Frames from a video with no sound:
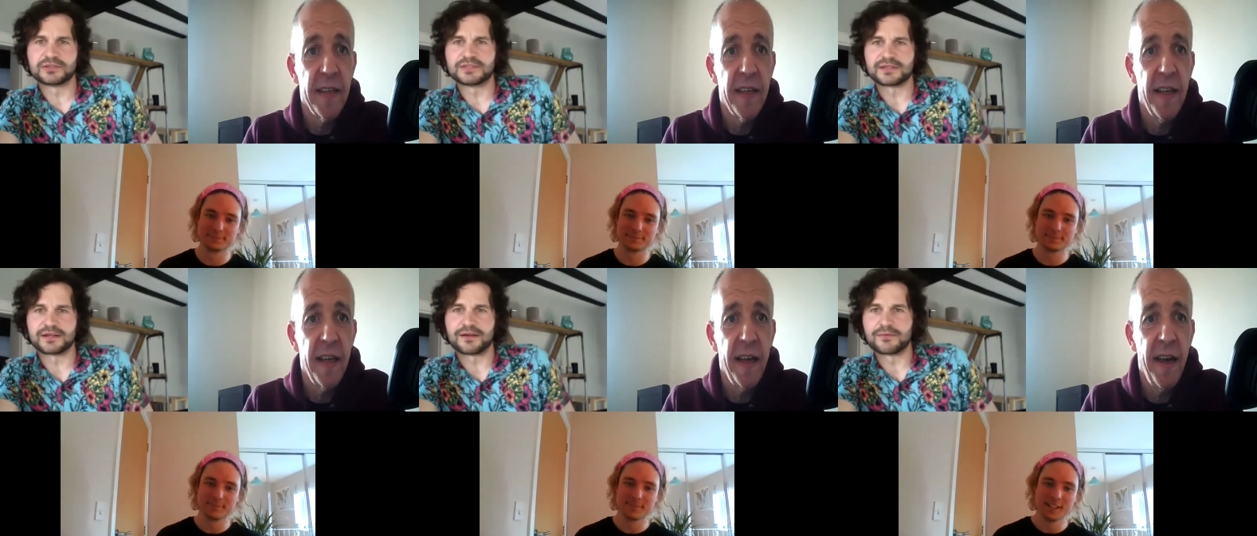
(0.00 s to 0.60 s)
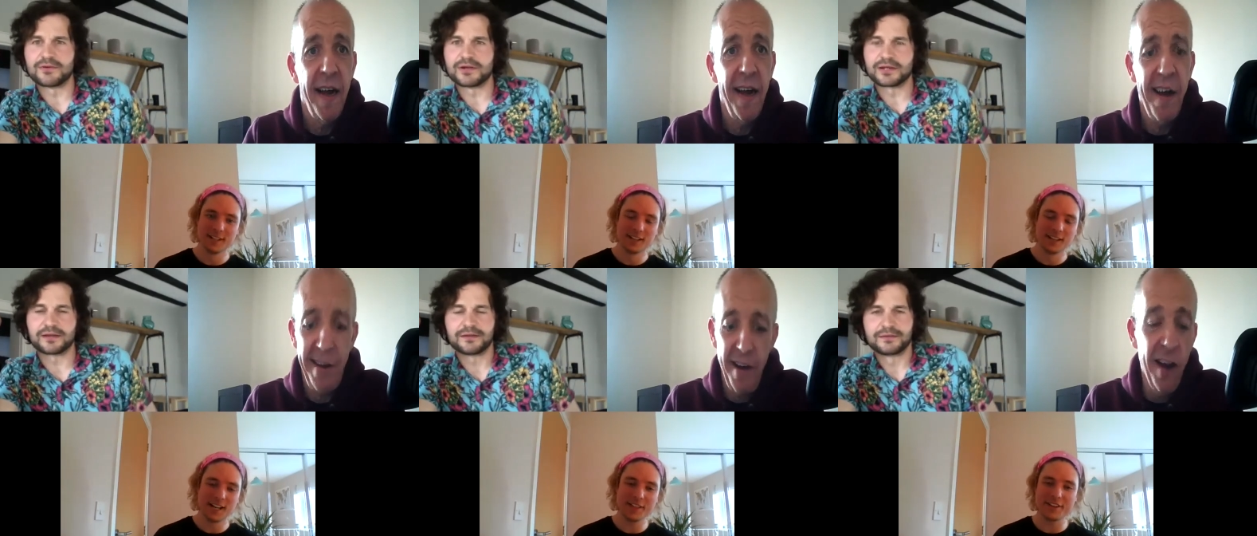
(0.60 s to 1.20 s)
Speaker 1: there, haven't we, Rick?
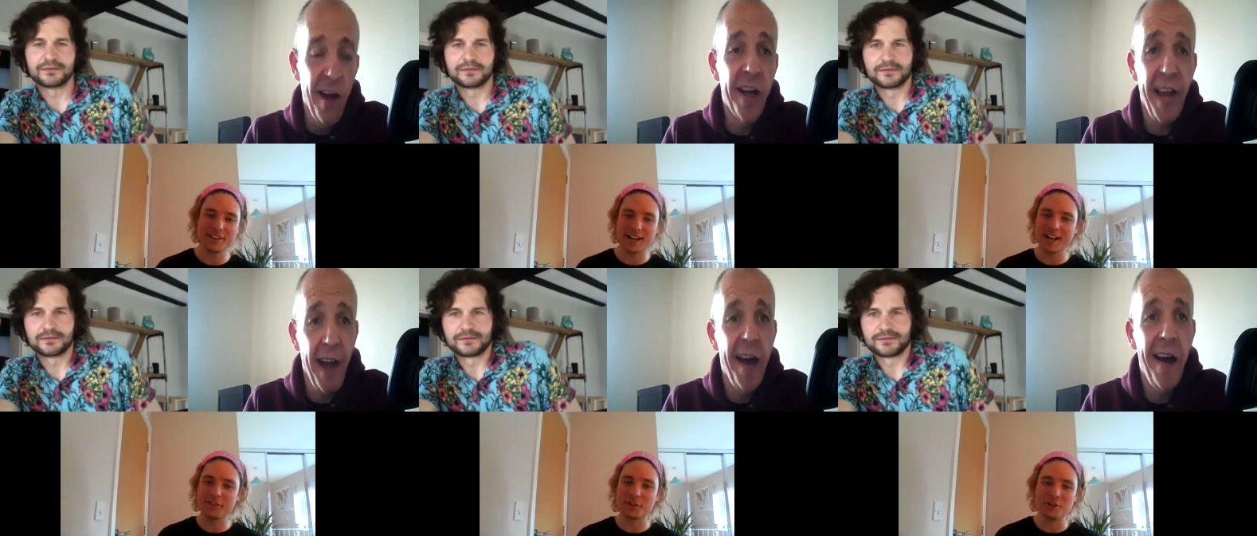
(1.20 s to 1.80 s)
I, I like it. I,